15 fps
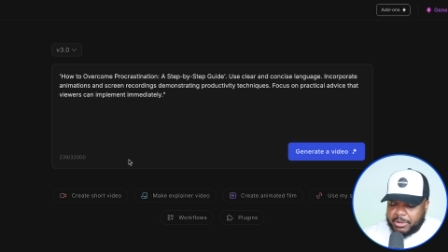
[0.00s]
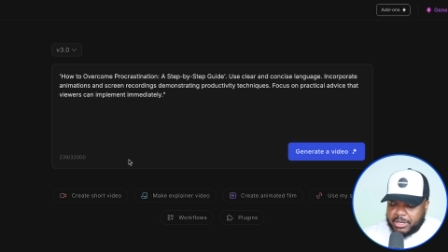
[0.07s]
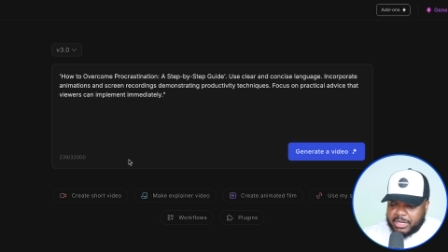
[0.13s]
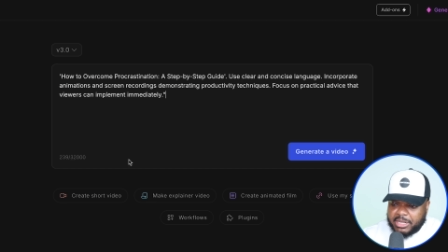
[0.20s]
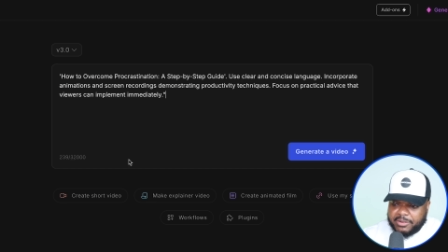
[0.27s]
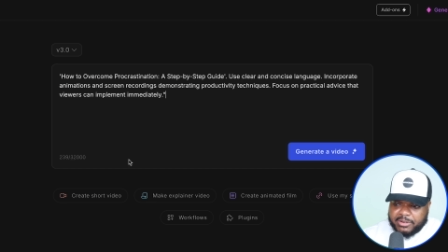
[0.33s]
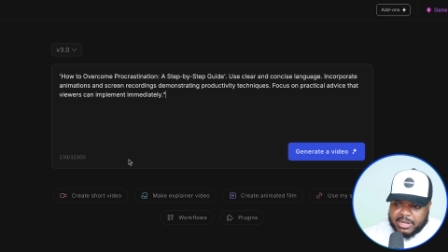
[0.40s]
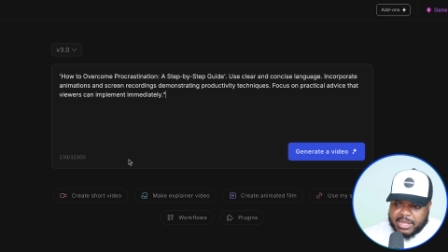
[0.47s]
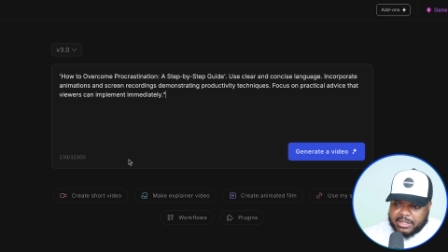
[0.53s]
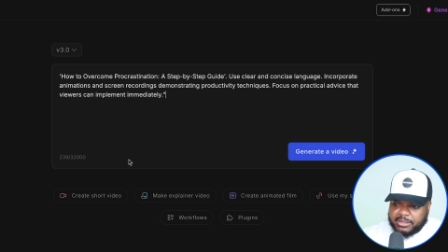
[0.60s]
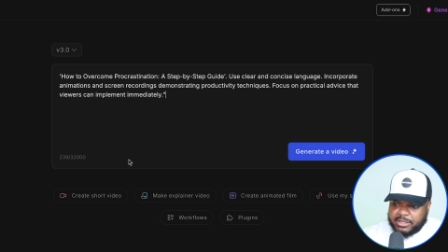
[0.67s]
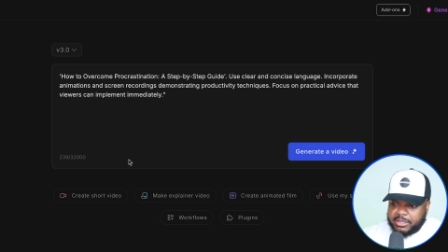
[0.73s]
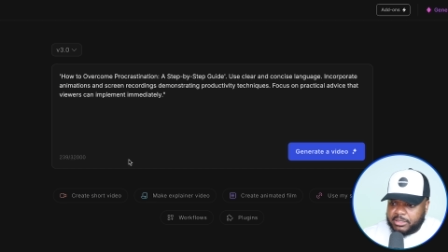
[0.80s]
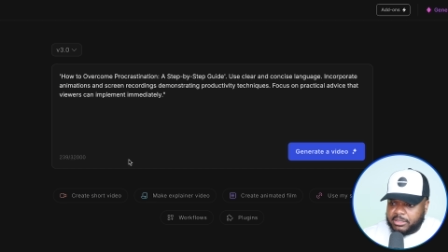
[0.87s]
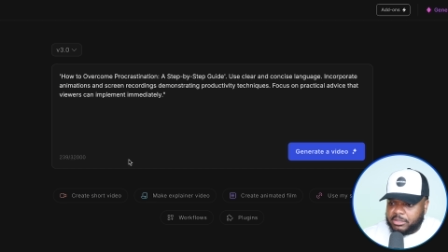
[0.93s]
I'm gonna leave it
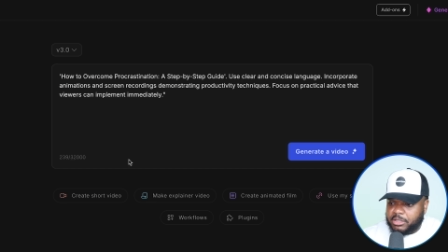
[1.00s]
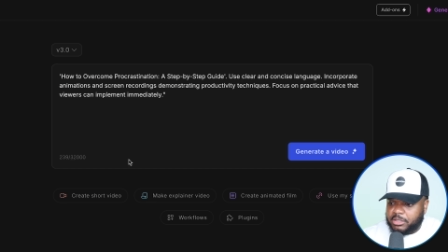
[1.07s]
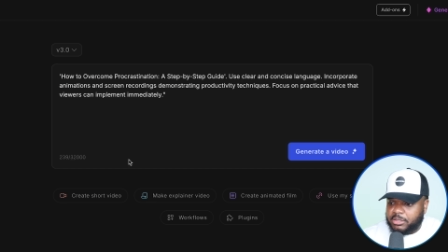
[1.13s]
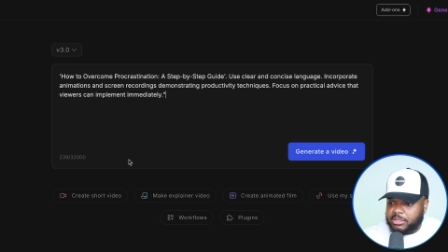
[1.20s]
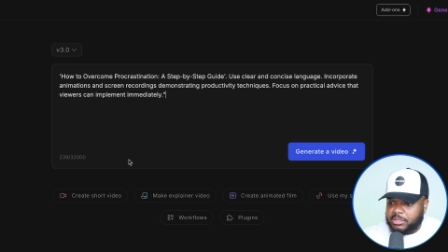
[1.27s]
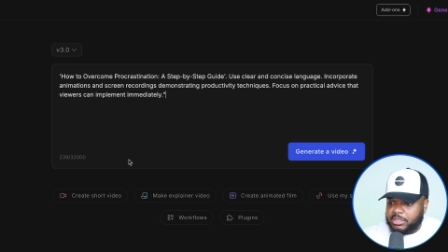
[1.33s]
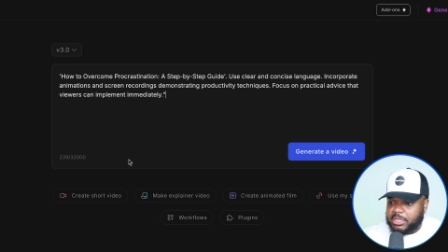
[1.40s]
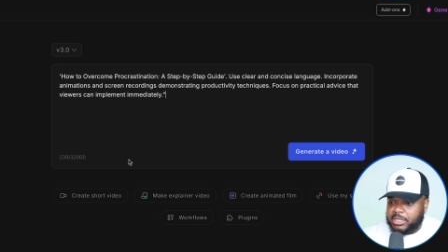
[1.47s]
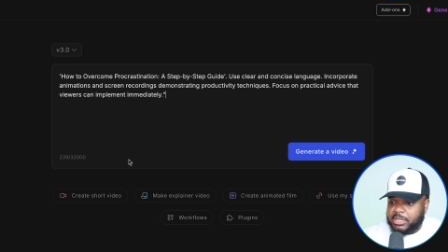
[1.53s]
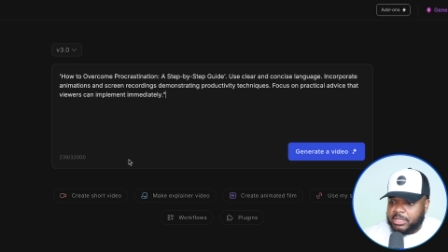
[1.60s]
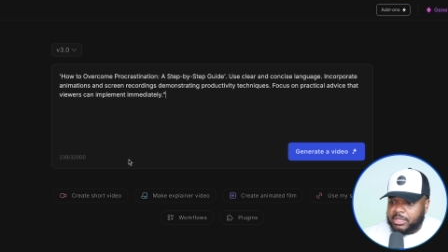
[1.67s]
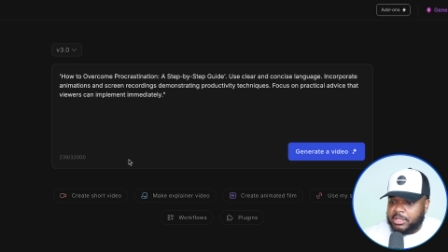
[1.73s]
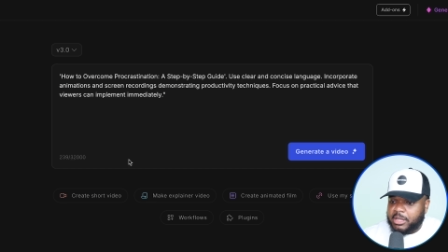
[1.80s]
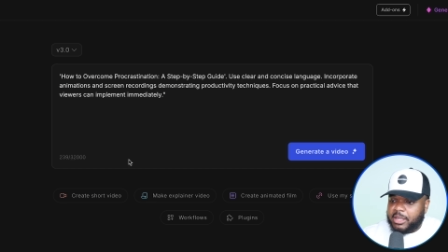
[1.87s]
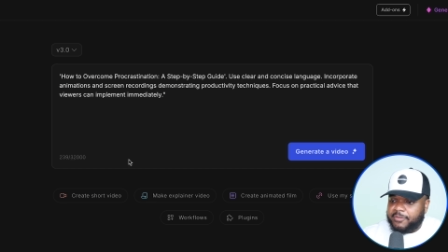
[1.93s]
like this just to
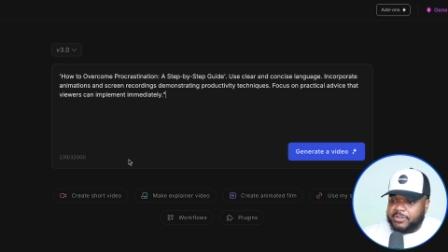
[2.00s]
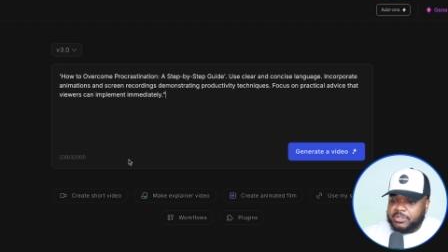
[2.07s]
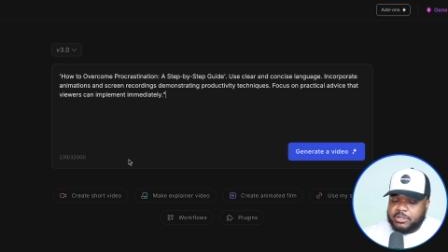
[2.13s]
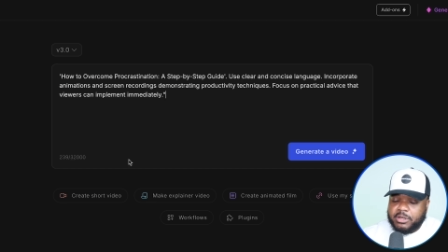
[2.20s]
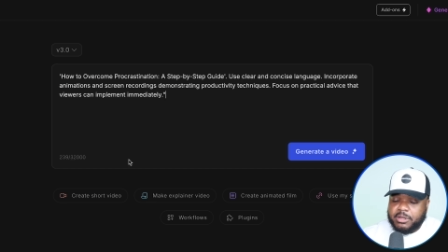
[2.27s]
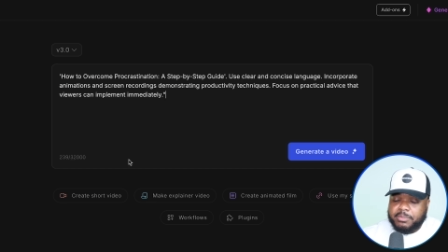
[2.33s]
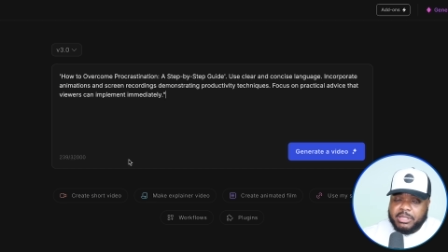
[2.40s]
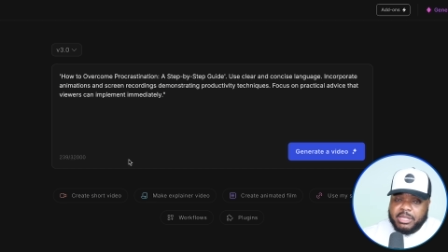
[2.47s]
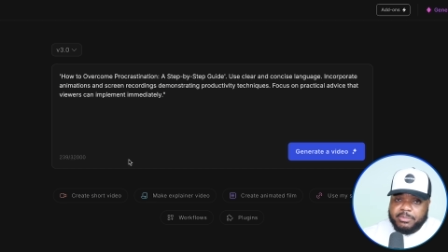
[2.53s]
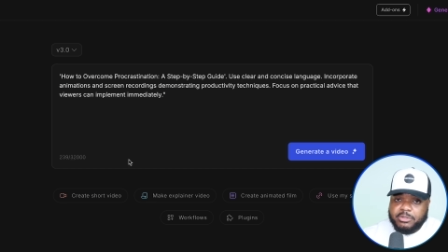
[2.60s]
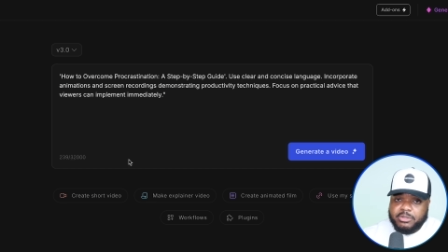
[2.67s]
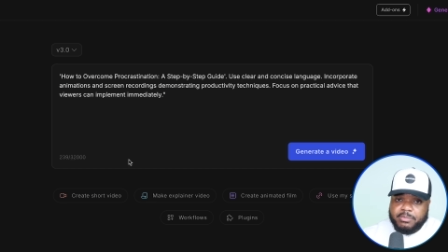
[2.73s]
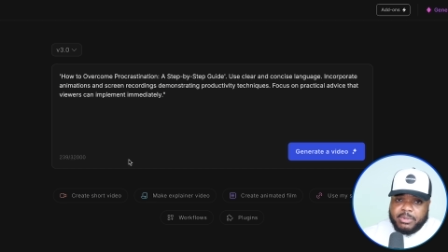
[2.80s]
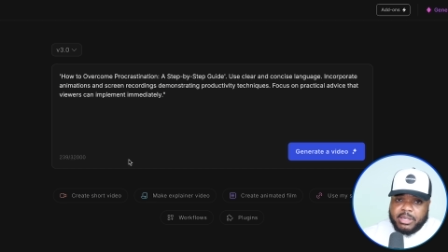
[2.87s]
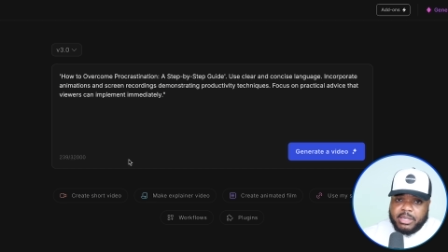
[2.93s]
see if it's gonna be able
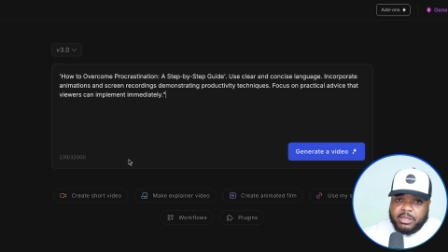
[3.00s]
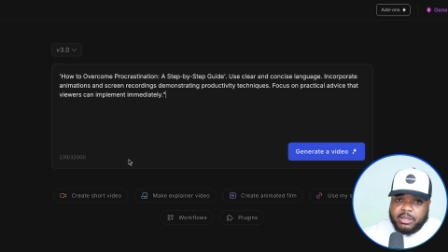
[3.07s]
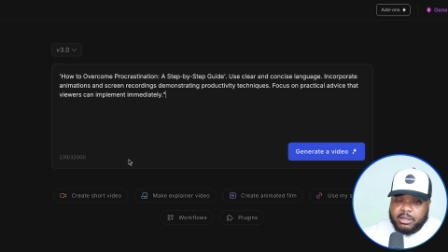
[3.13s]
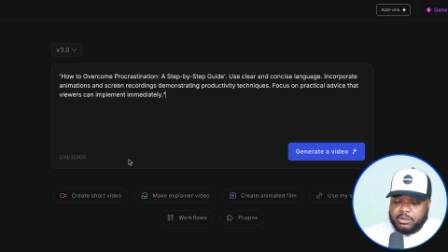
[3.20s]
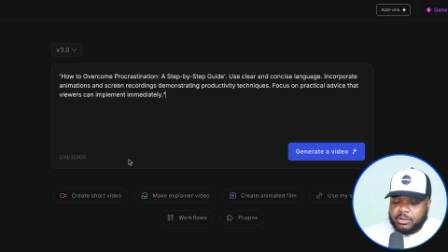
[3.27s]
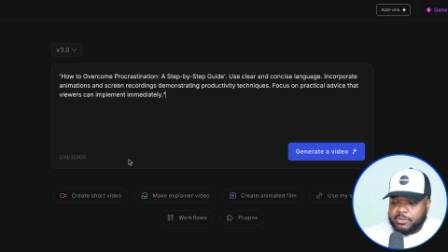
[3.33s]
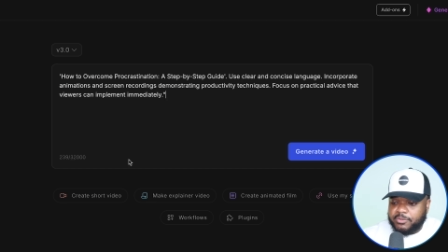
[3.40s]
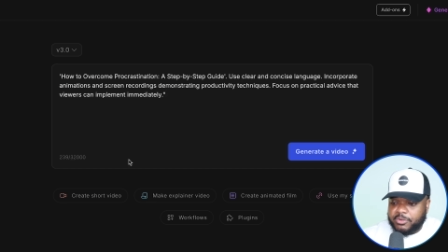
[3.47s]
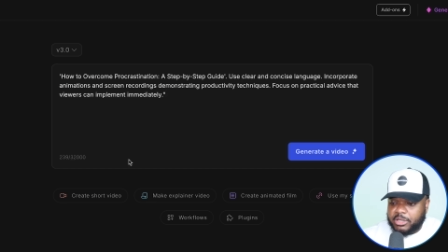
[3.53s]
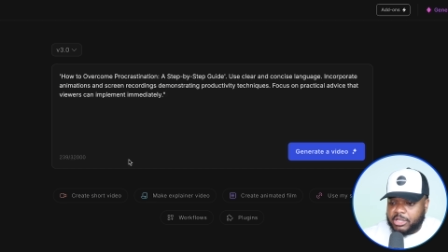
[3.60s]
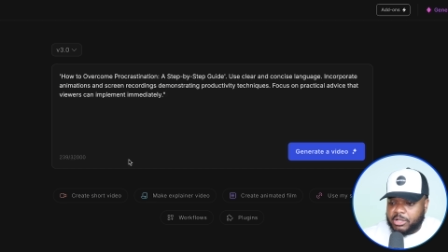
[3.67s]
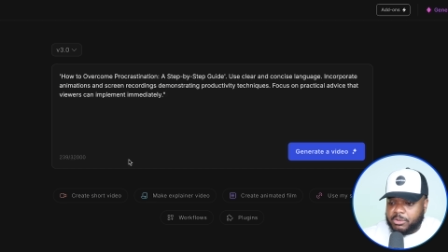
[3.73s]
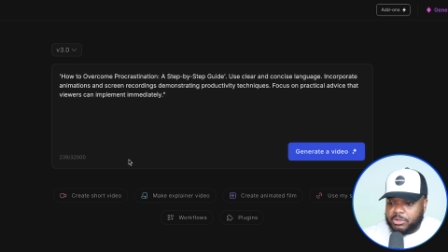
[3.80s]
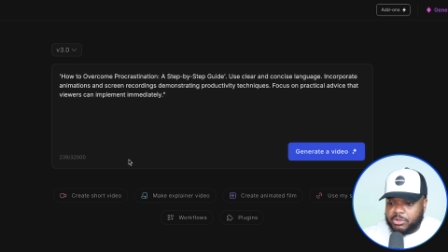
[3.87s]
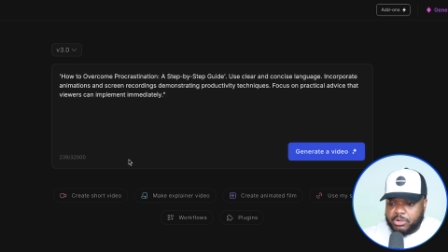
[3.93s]
able to make a good
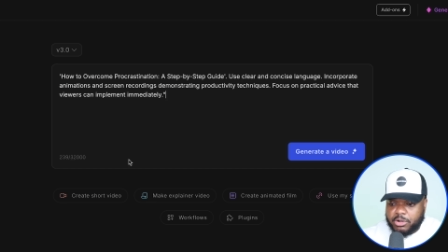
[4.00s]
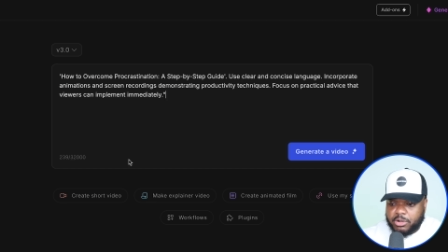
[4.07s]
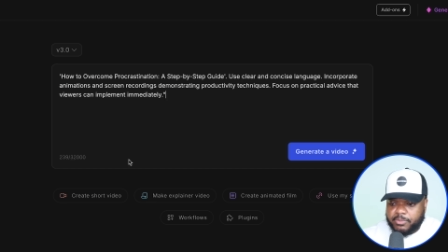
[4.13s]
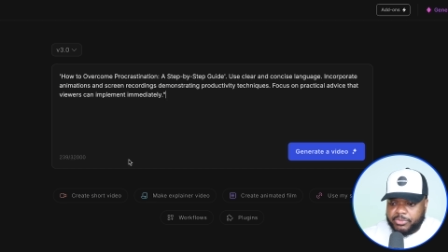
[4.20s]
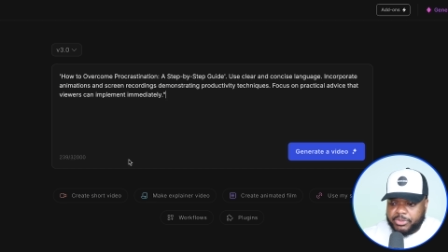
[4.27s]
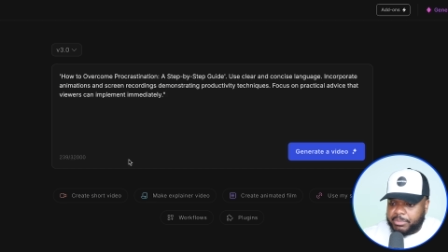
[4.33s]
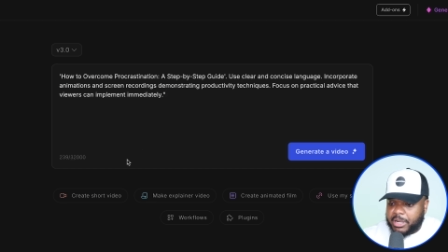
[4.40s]
video or not.